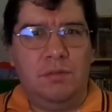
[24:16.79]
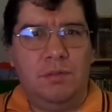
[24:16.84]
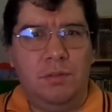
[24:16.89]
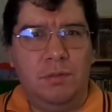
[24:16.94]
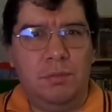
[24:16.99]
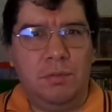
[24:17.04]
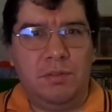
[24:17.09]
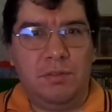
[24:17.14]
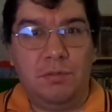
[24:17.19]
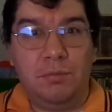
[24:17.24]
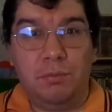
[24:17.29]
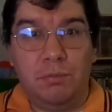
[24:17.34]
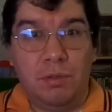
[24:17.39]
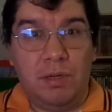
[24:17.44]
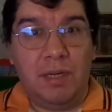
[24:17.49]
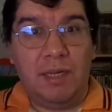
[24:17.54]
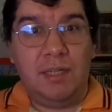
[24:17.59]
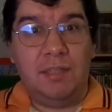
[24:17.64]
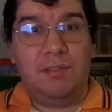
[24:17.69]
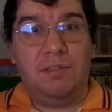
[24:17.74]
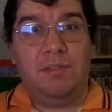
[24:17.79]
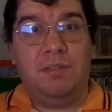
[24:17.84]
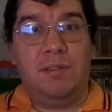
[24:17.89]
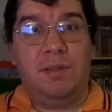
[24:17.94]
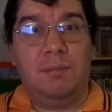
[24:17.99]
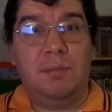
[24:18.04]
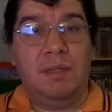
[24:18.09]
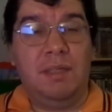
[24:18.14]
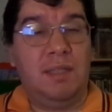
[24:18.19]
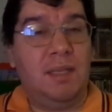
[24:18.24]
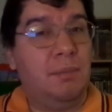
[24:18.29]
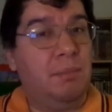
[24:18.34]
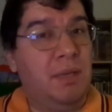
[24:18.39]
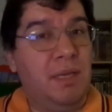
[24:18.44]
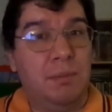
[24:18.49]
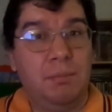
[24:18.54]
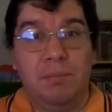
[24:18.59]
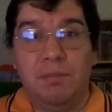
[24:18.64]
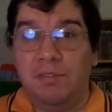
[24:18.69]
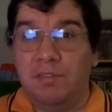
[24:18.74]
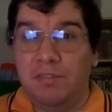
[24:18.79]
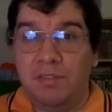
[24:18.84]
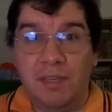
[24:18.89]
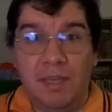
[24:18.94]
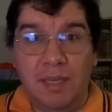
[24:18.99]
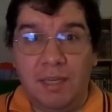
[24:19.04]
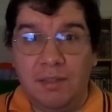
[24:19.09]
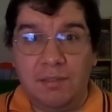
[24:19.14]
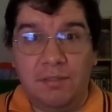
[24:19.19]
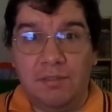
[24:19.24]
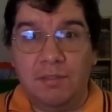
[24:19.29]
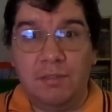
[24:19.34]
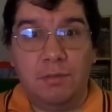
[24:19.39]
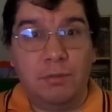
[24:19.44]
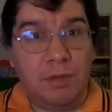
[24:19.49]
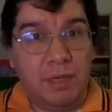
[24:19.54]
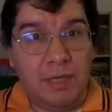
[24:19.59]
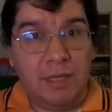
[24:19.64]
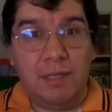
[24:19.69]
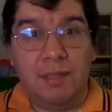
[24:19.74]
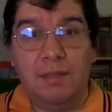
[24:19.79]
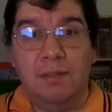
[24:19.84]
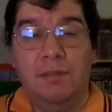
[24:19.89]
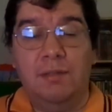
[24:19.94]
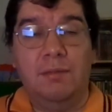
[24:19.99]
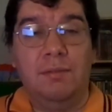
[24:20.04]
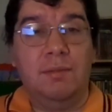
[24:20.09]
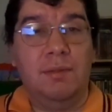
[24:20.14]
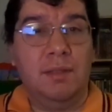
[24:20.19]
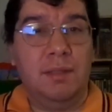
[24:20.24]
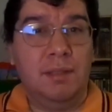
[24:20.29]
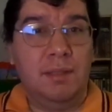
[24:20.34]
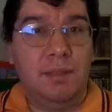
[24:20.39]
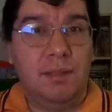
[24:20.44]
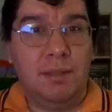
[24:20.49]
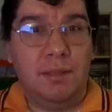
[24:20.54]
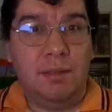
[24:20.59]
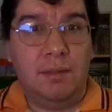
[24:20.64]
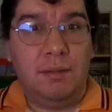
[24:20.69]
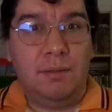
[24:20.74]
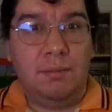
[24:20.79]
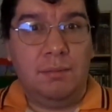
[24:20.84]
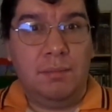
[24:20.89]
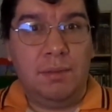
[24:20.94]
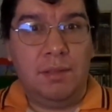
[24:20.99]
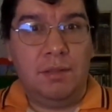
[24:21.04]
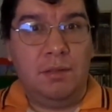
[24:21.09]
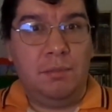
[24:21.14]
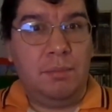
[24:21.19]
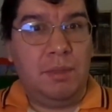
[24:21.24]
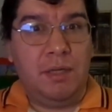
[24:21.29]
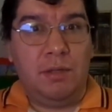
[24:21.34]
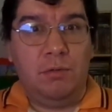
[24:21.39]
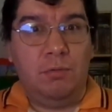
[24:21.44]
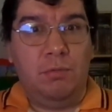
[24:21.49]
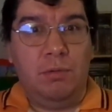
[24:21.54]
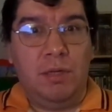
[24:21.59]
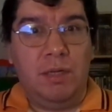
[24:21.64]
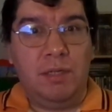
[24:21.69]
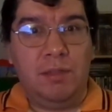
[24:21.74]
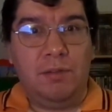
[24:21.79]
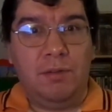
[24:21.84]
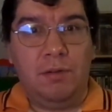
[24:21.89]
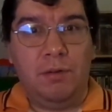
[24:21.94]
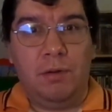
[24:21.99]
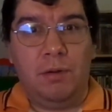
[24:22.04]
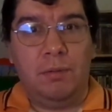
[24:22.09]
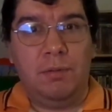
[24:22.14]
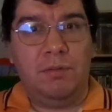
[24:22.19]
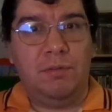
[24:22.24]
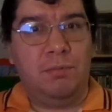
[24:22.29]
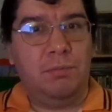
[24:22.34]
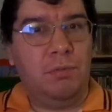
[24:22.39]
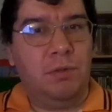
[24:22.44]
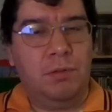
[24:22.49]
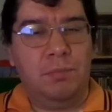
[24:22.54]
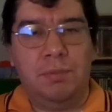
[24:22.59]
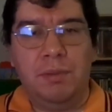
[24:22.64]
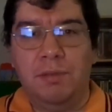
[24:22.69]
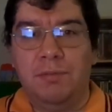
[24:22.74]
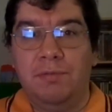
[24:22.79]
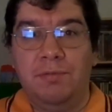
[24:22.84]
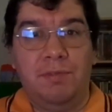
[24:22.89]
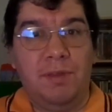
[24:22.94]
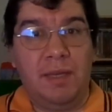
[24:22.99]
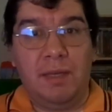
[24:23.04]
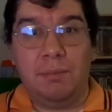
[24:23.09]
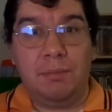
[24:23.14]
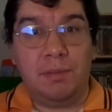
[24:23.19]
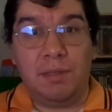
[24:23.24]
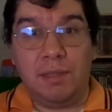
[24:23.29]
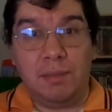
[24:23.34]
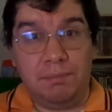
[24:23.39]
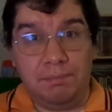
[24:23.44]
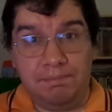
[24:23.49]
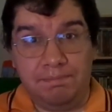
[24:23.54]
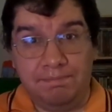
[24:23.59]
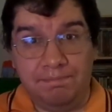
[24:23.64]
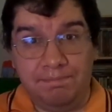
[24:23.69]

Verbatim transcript: do what's right. I mean, they make mistakes, granted, but no matter what, there always will be a family.